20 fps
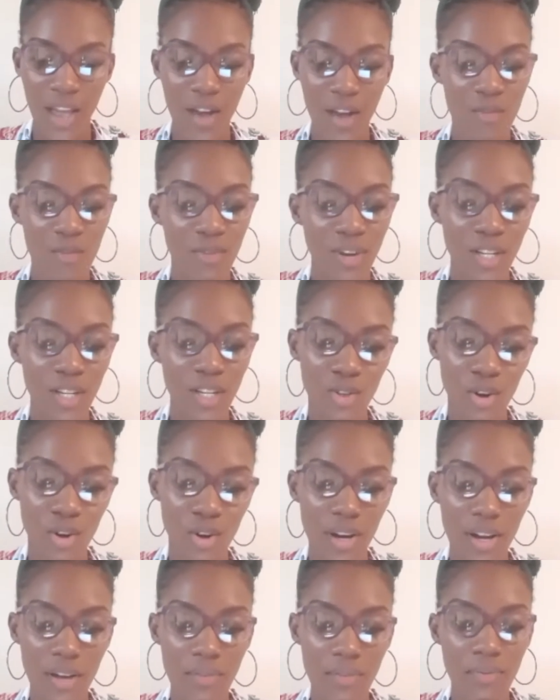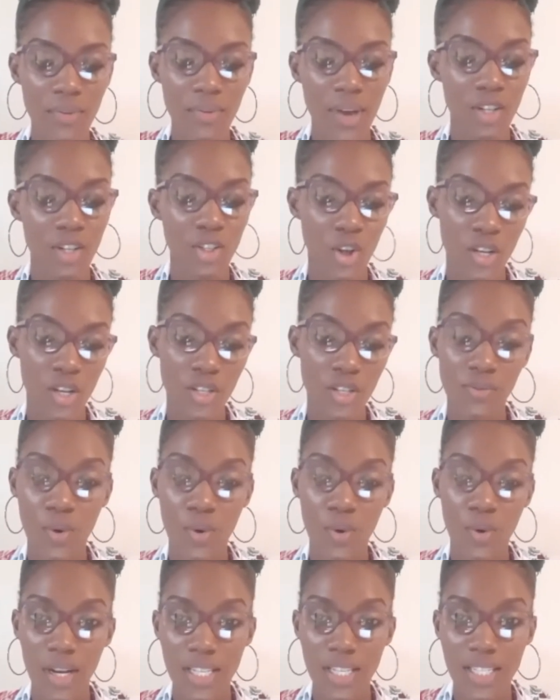Victoria enjoys
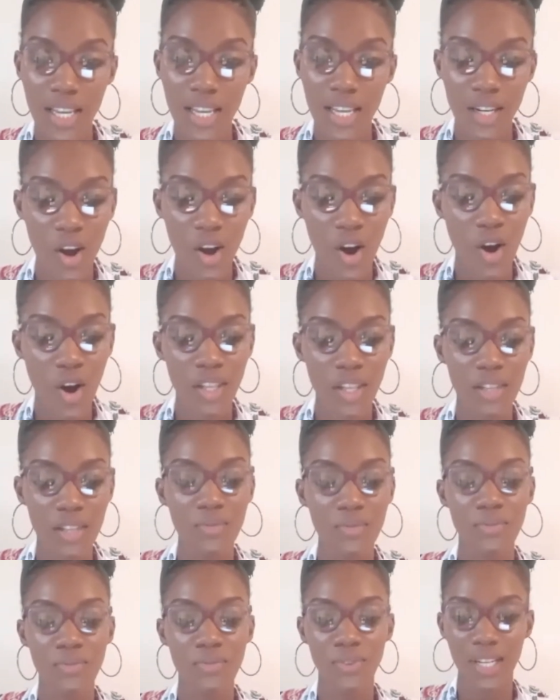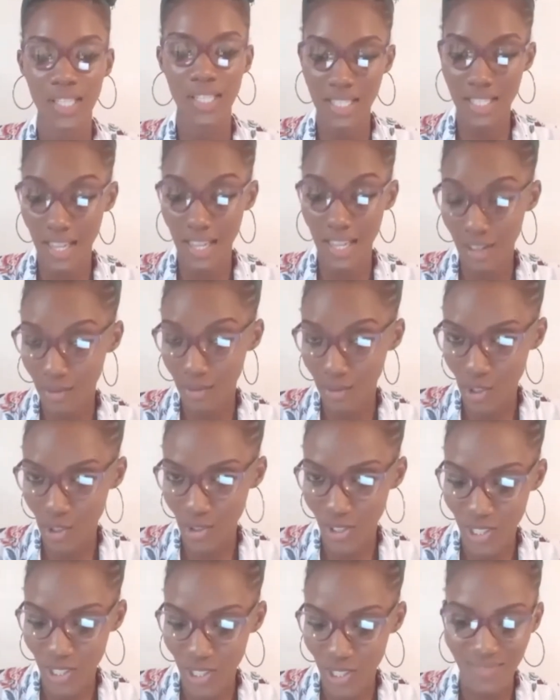focusing on the fun side of
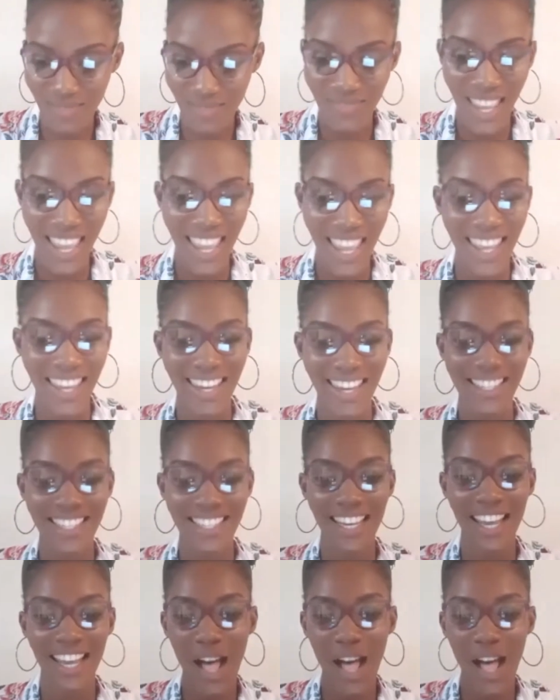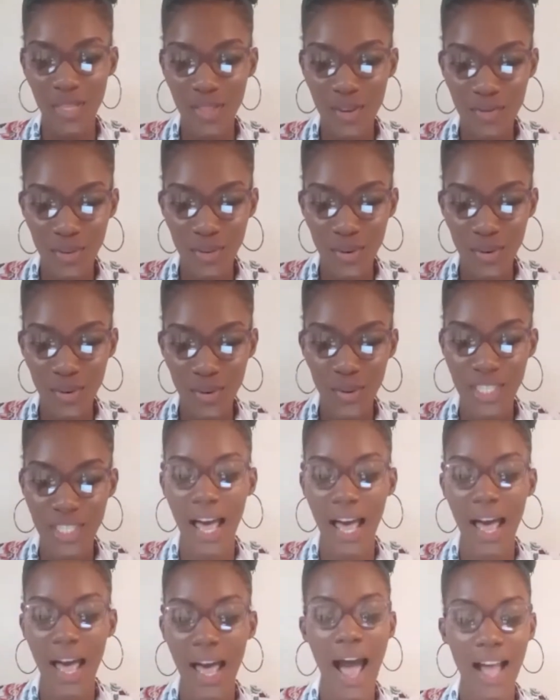nutrition, eating healthy foods
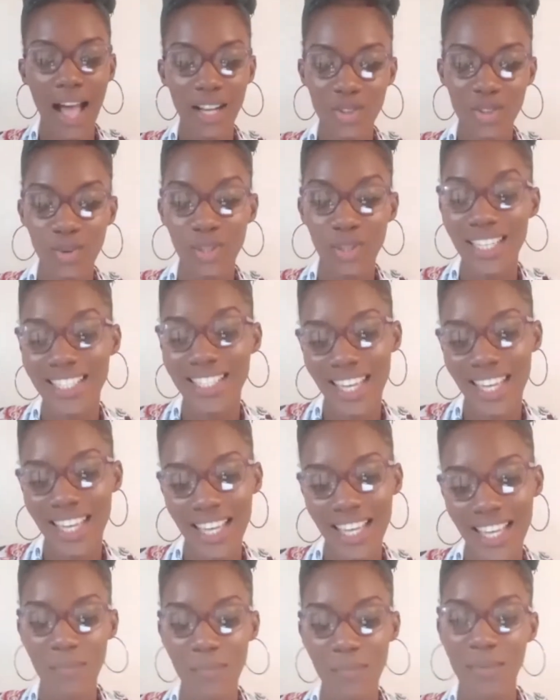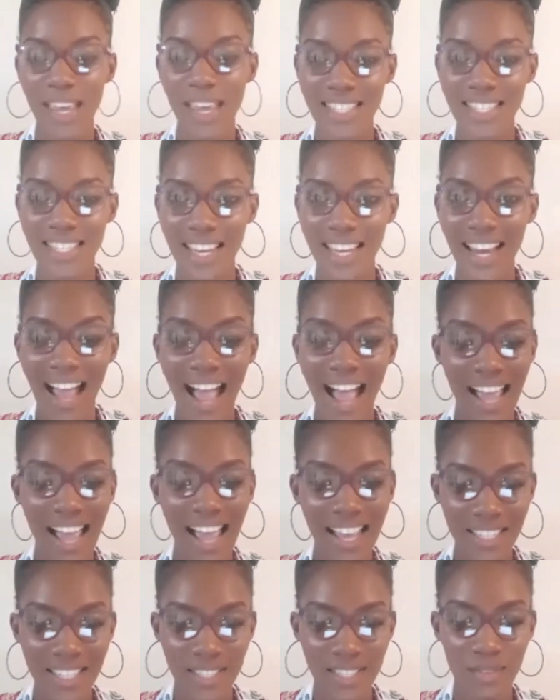that actually taste amazing,
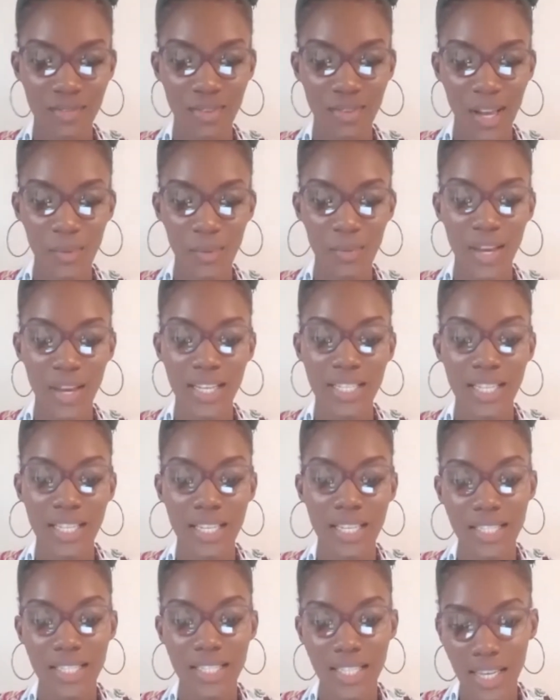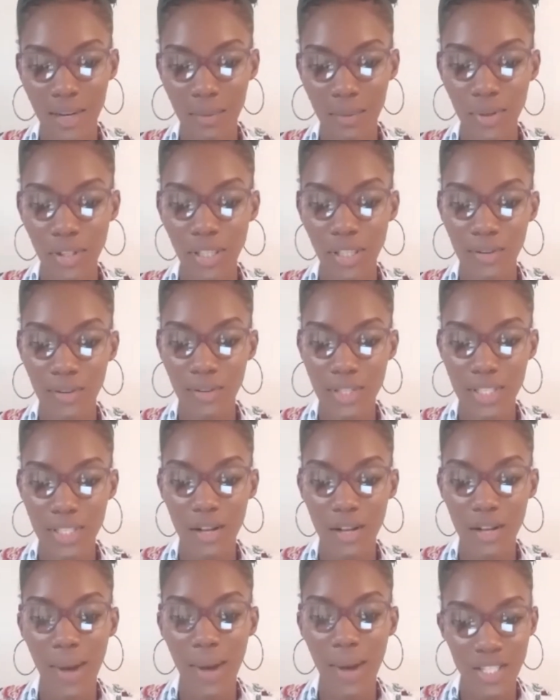and developing sustainable
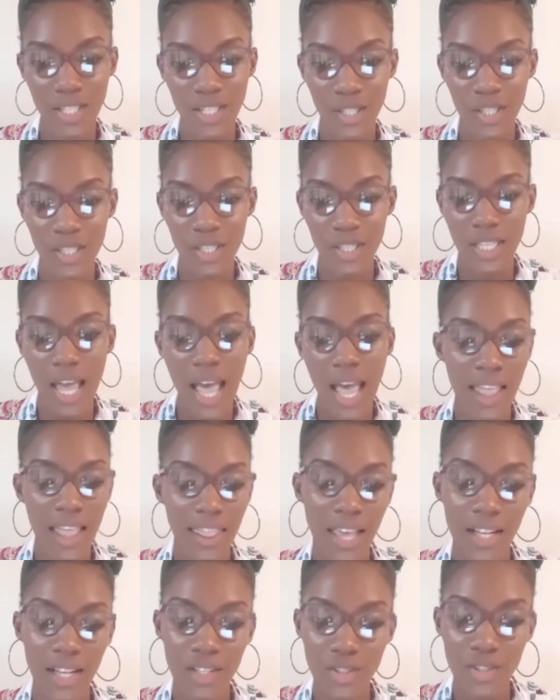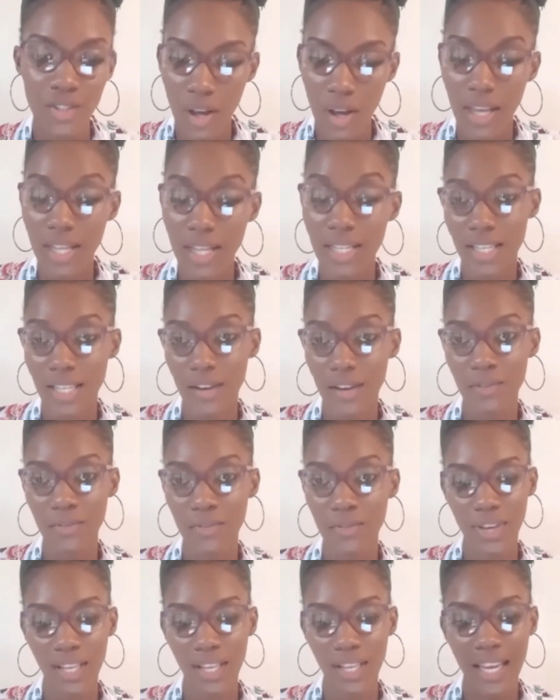lifestyle patterns that do not incite
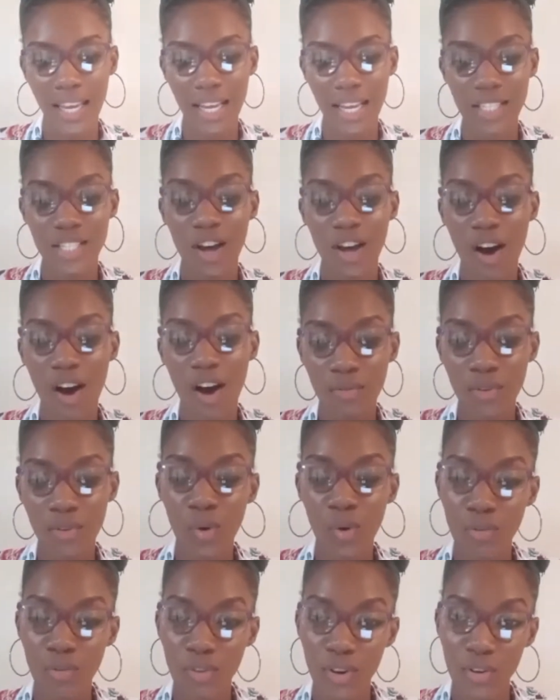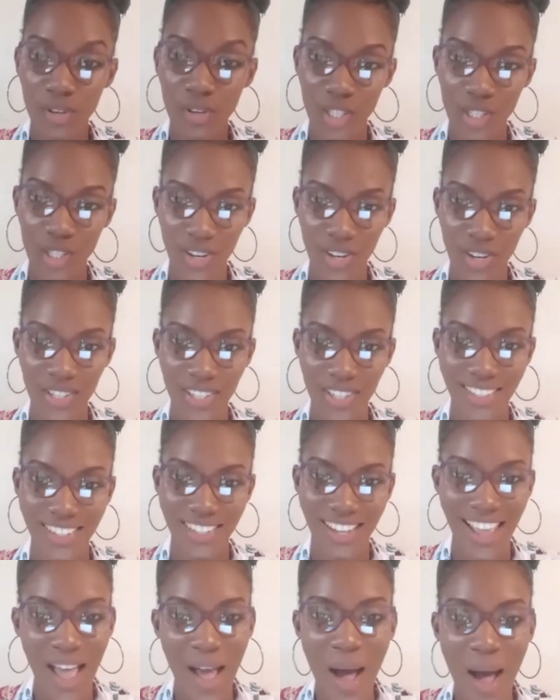feelings of over restriction.
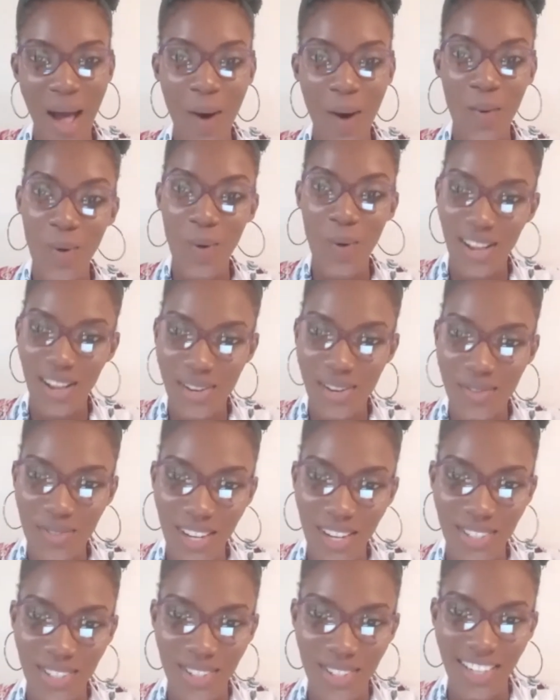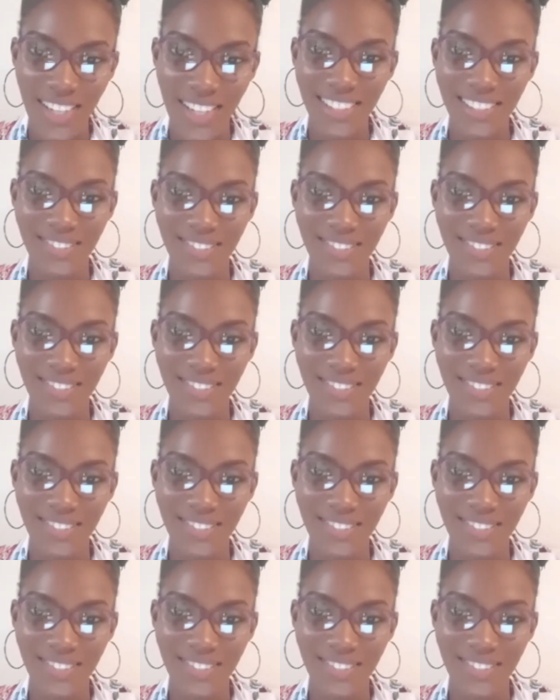Welcome, Victoria.